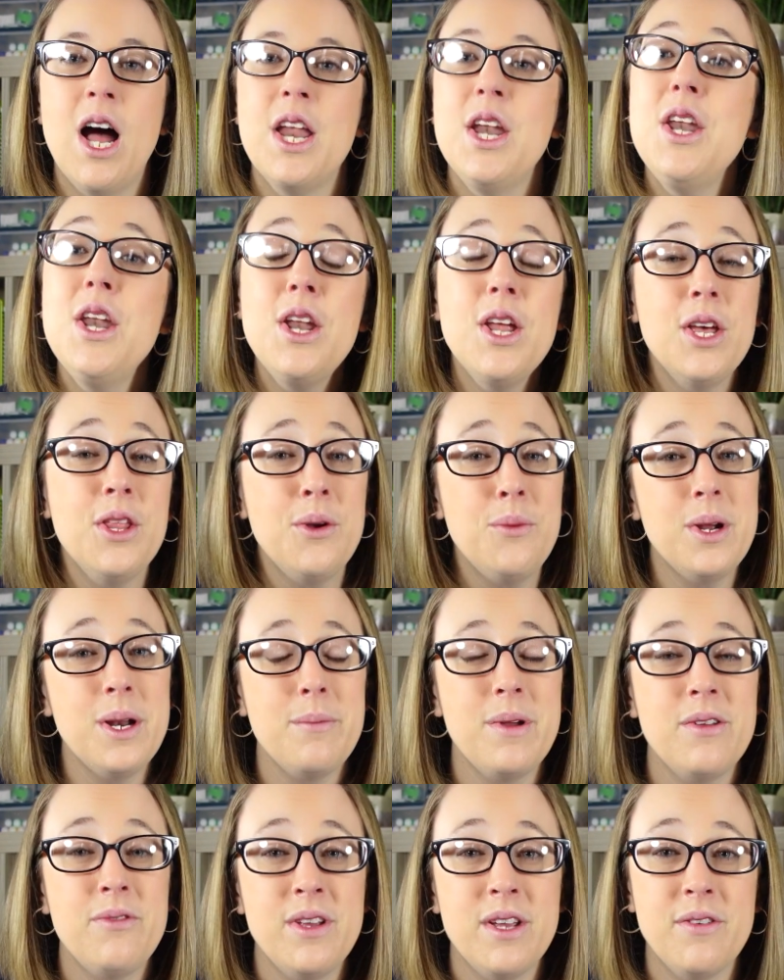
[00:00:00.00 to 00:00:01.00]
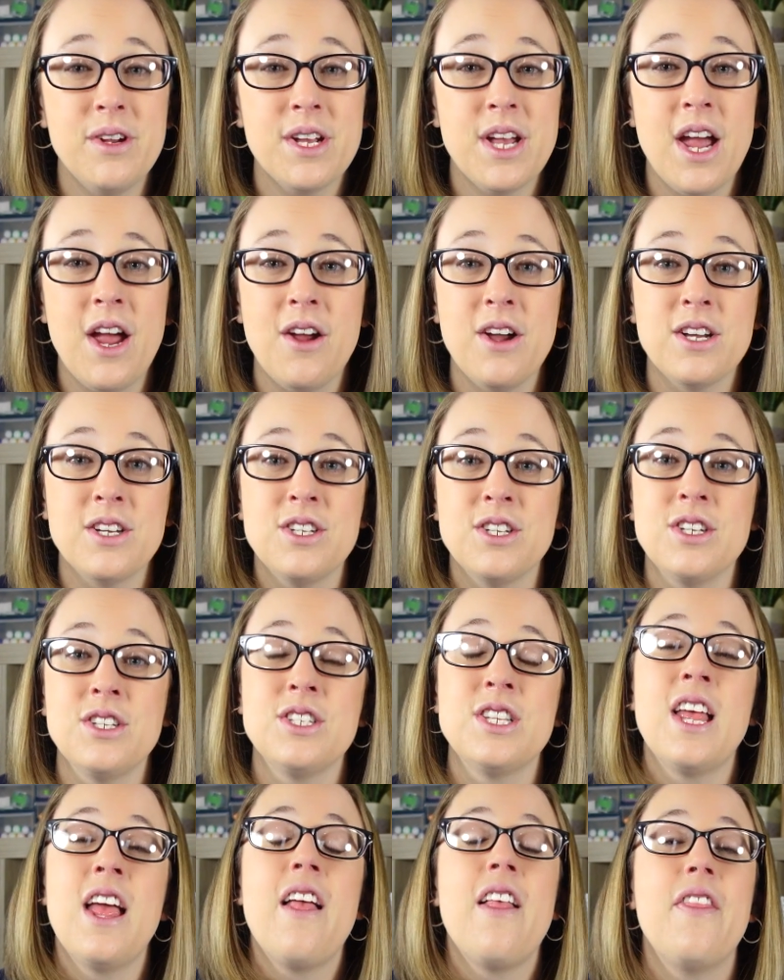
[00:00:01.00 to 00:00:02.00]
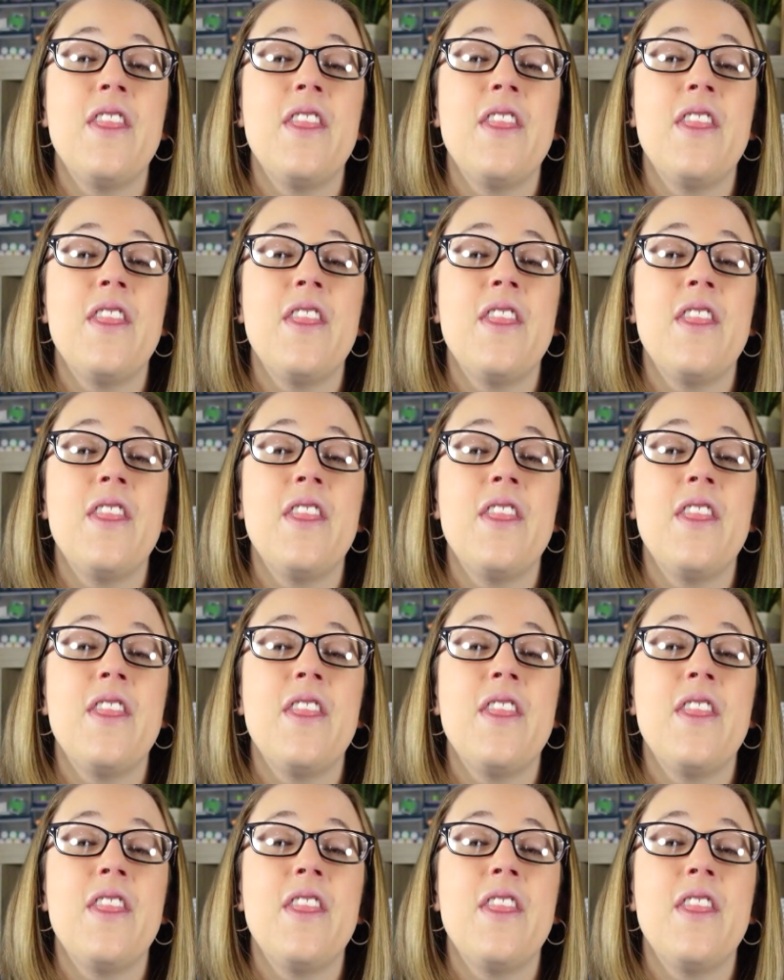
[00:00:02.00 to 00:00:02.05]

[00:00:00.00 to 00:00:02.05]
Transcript: Another one of my favorite characters